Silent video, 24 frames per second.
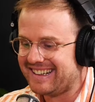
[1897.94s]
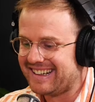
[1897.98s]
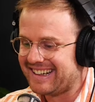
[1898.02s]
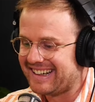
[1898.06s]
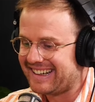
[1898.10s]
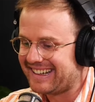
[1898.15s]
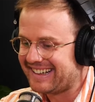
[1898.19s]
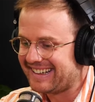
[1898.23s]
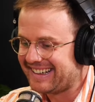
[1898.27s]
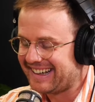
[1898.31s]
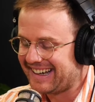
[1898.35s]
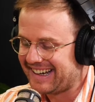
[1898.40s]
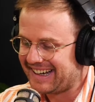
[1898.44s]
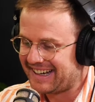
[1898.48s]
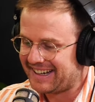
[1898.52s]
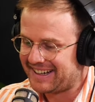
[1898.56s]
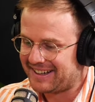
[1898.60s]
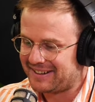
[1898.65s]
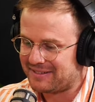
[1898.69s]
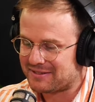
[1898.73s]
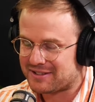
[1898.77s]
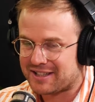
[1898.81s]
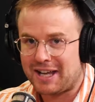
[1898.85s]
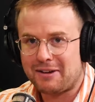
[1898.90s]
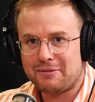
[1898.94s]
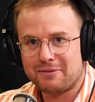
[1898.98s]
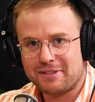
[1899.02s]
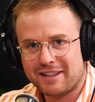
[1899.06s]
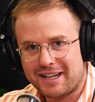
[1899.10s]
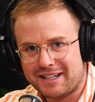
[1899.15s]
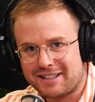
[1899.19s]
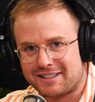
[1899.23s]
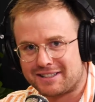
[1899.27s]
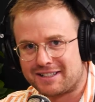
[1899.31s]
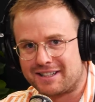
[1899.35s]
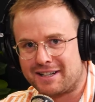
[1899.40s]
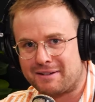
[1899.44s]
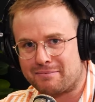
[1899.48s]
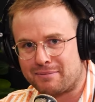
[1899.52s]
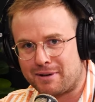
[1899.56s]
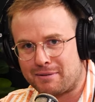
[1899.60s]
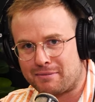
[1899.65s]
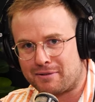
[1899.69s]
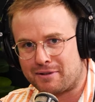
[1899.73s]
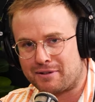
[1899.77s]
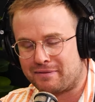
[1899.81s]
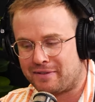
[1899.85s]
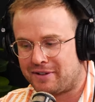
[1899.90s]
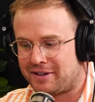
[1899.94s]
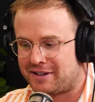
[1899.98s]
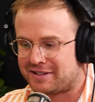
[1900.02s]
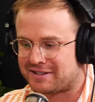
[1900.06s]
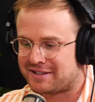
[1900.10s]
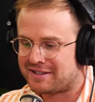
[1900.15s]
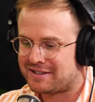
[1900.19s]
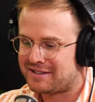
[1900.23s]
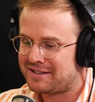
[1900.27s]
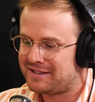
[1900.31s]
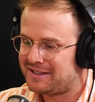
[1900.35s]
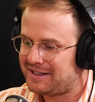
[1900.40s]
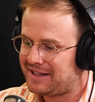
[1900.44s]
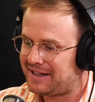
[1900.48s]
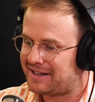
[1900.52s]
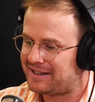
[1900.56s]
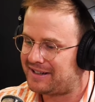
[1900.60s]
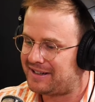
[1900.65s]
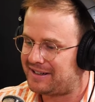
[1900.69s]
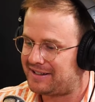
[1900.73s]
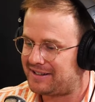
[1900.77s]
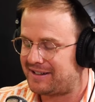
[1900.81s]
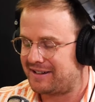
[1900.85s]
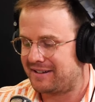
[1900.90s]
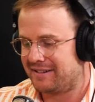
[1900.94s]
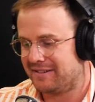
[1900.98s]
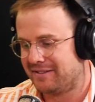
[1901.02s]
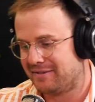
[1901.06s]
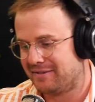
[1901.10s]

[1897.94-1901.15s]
yeah. Um, so that that's uh, proper advice, isn't it? Yeah, yeah, yeah,